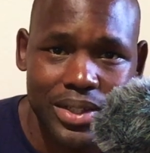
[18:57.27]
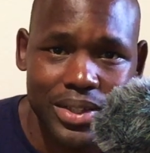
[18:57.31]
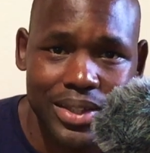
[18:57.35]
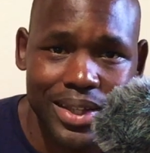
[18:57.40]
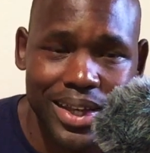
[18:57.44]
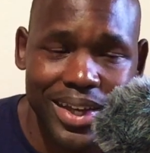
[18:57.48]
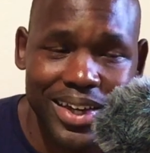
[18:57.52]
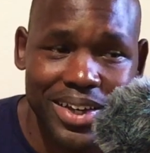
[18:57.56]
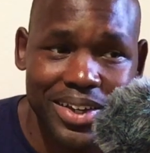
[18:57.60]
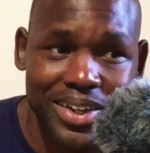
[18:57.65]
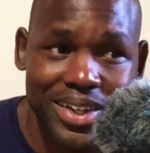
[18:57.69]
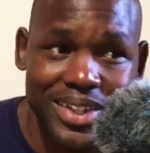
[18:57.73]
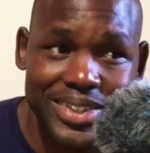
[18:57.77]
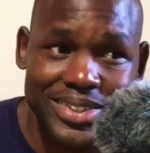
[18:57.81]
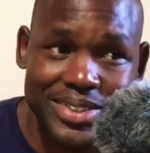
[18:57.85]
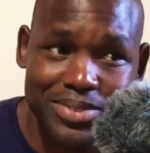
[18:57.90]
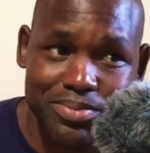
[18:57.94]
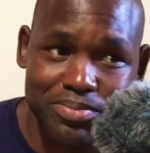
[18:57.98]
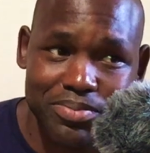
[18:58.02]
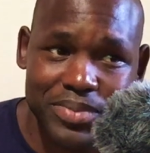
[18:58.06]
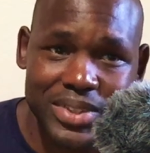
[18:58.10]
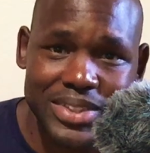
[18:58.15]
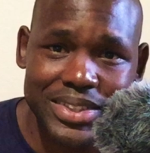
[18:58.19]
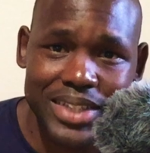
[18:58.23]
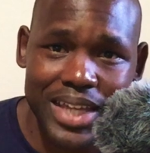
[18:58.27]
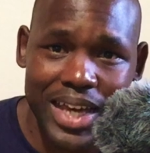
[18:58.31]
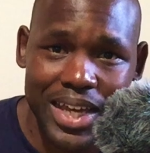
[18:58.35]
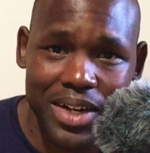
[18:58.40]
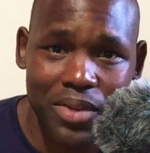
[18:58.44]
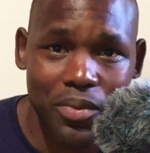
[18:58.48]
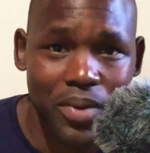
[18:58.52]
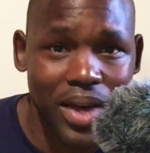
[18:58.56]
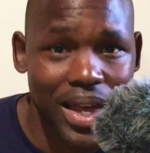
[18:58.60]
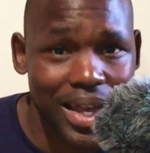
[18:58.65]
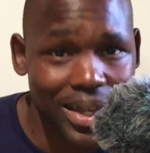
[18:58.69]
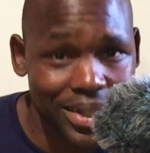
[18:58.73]
Like it's kind
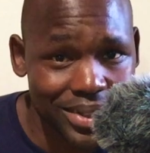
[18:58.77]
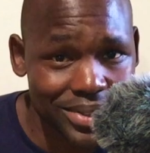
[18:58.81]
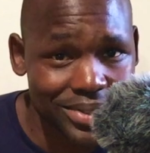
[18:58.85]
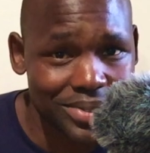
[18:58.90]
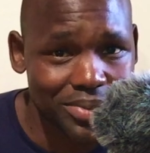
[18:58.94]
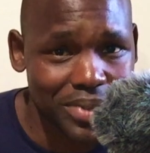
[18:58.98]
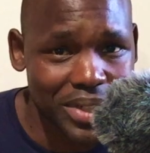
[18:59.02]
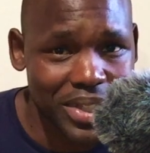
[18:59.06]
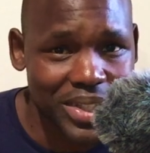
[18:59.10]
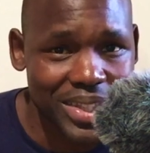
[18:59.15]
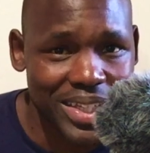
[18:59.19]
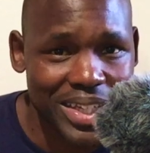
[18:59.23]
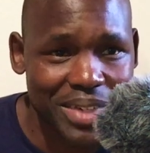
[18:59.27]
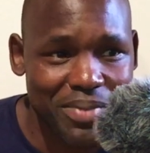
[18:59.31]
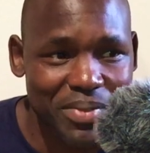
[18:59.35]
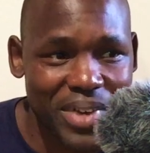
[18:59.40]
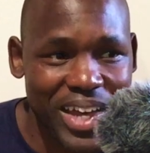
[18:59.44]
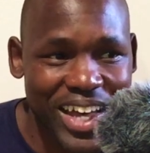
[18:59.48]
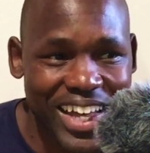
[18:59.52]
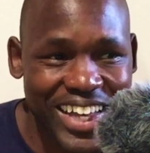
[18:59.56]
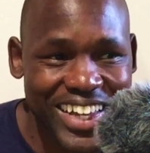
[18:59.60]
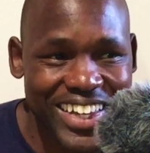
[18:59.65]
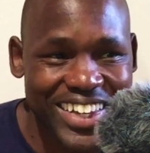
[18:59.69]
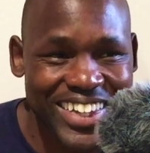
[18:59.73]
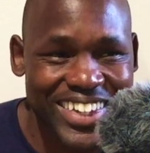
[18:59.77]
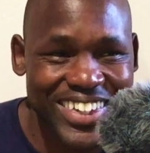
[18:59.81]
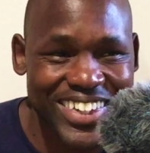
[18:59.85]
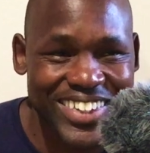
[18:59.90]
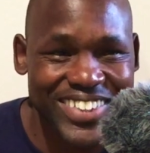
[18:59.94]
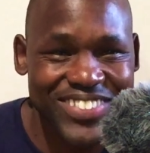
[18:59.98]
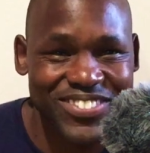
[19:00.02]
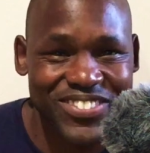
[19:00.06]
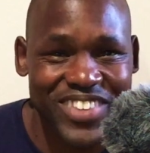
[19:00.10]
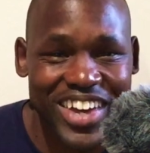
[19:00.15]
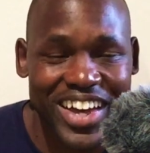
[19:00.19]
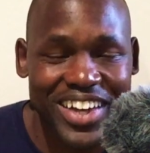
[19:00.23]
of wild when you think
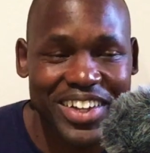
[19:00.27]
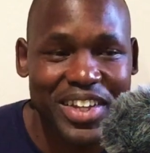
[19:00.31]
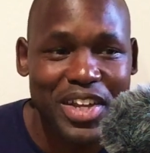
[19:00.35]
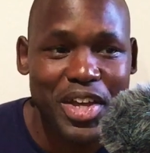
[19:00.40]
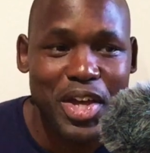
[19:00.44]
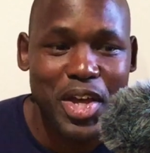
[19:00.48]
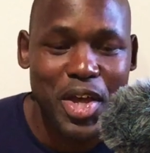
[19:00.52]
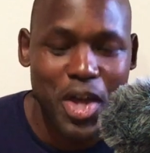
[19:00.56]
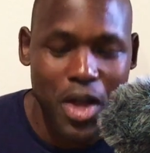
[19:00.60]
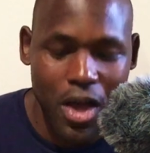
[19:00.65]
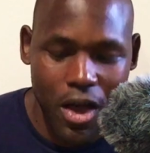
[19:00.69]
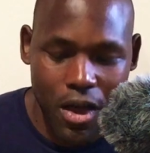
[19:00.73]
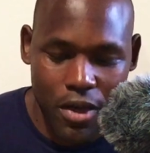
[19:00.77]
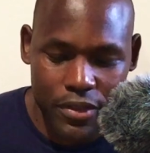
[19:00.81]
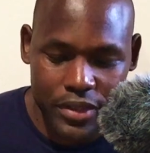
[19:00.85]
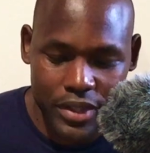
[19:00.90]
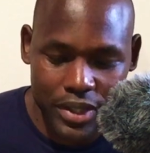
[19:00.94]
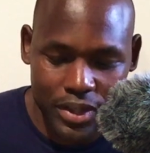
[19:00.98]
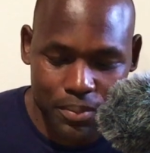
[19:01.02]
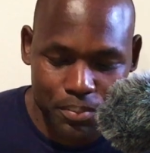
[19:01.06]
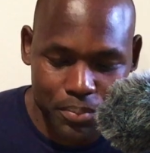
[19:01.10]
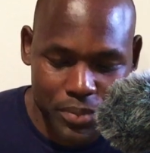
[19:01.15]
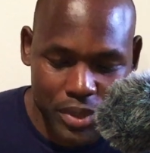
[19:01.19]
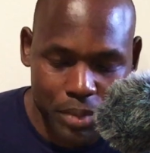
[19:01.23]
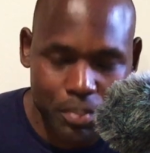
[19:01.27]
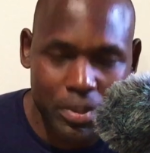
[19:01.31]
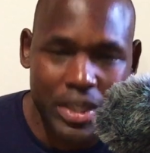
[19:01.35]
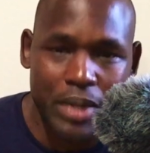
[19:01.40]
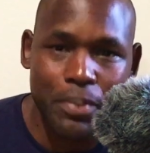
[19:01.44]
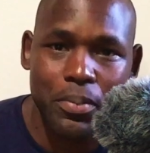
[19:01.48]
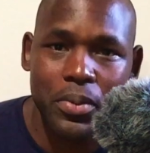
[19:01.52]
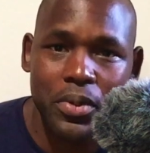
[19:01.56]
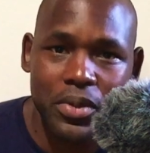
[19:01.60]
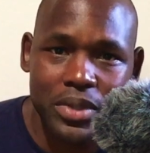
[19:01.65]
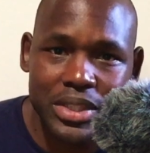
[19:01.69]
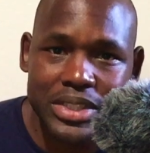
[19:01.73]
about all the
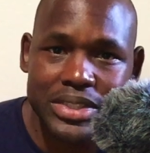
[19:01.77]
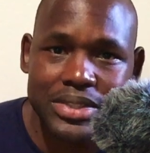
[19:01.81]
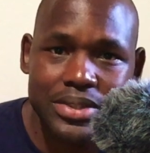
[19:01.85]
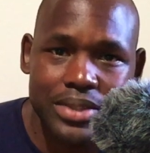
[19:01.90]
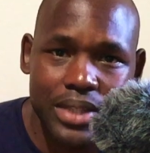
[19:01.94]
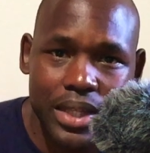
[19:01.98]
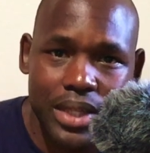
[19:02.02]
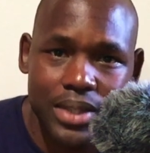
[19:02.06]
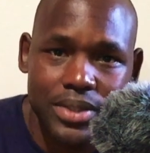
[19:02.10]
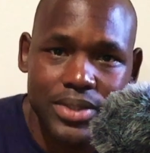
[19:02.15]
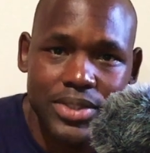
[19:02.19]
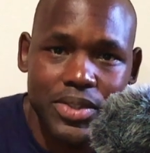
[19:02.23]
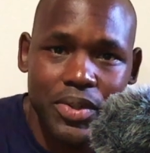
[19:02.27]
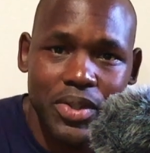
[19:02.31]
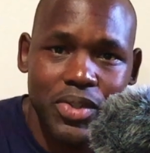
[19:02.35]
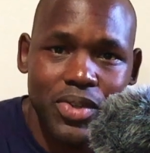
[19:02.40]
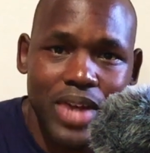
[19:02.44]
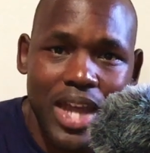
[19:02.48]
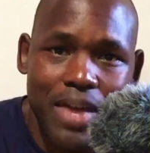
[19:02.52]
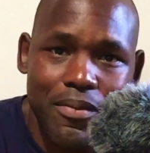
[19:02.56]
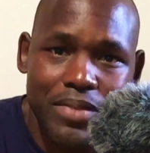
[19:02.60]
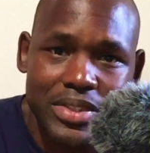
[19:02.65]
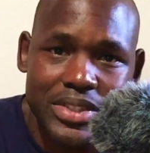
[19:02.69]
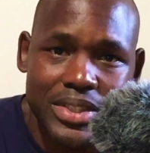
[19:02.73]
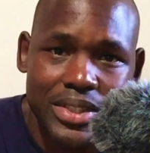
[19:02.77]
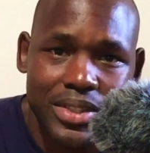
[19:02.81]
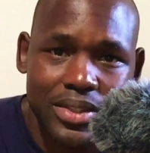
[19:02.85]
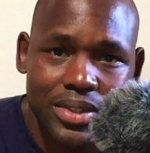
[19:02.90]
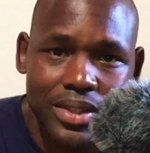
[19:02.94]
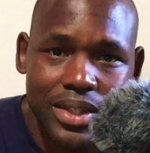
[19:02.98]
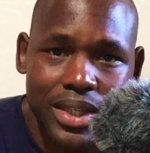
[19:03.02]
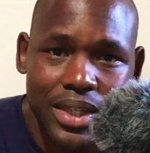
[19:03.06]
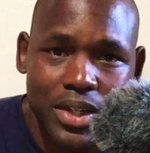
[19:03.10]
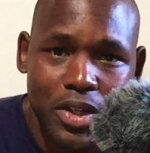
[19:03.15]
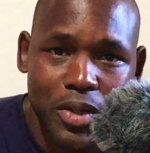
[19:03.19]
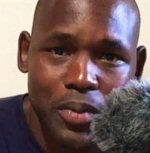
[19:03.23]
people that Zoë Kravitz
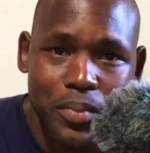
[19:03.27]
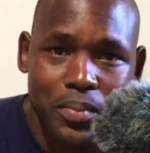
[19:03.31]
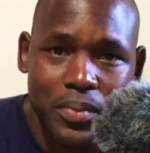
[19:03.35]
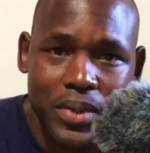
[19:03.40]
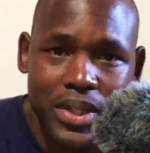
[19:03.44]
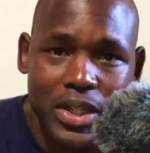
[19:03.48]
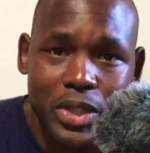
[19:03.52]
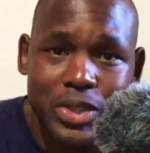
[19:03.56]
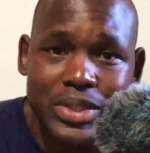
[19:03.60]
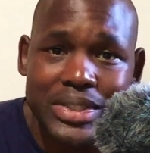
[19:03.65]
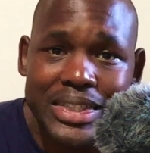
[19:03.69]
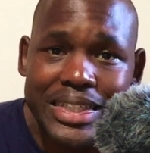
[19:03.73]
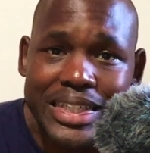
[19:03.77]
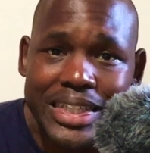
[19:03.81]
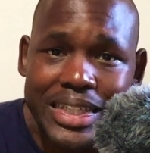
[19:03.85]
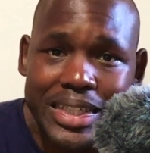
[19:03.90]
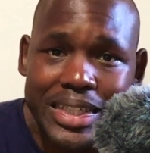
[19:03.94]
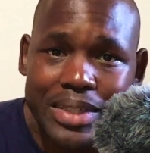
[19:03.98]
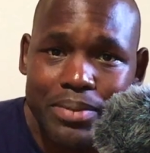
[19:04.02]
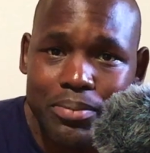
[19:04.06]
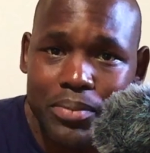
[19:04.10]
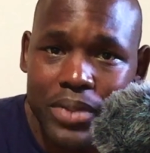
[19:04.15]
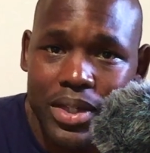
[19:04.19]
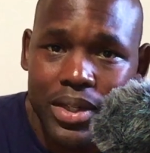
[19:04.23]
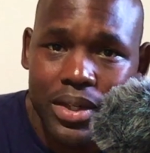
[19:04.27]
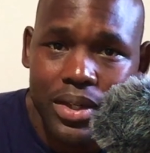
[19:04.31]
and her team